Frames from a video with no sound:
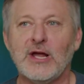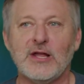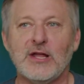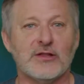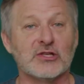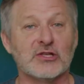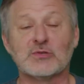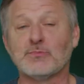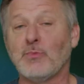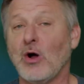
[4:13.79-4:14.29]
the
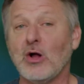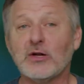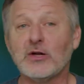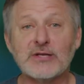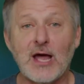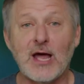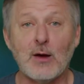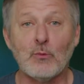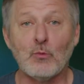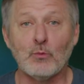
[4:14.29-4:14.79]
small
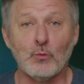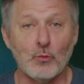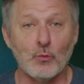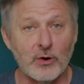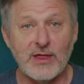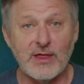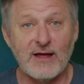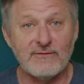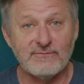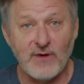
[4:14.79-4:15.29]
town where
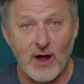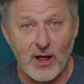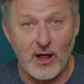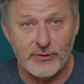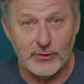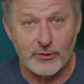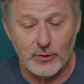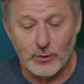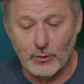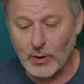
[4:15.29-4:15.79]
that father
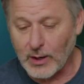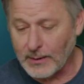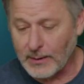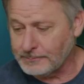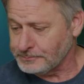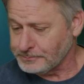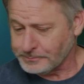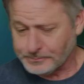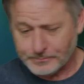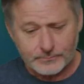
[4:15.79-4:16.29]
grew up
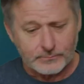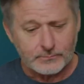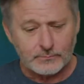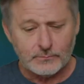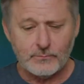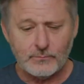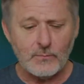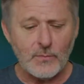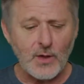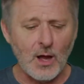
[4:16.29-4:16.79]

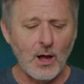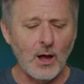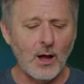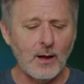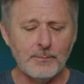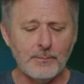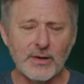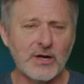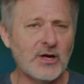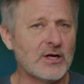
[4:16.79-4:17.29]

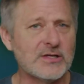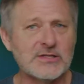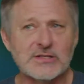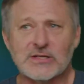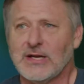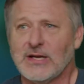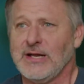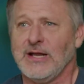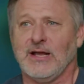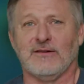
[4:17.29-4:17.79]
because
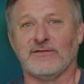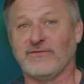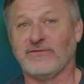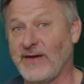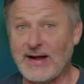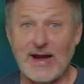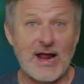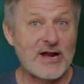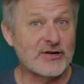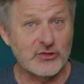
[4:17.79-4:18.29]

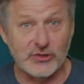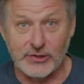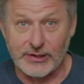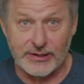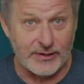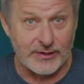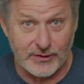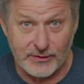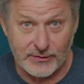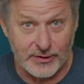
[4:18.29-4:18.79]
financially
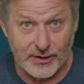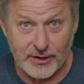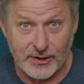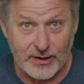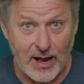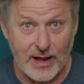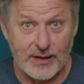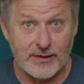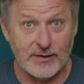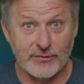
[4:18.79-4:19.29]
they're
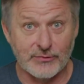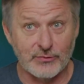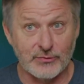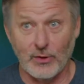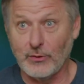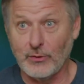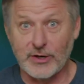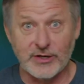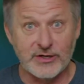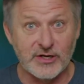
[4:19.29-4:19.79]
kind of
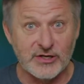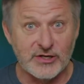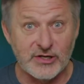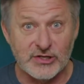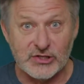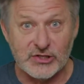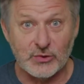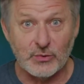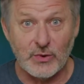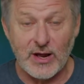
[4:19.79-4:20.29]
thrown into
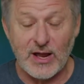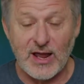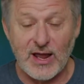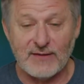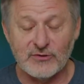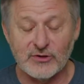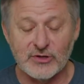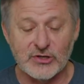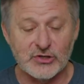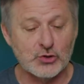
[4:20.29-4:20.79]
disarray
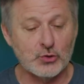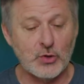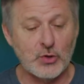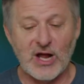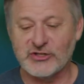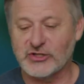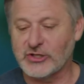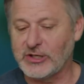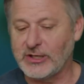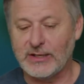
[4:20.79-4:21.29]
after this
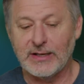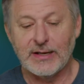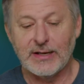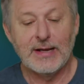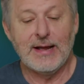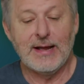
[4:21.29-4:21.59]
tragedy.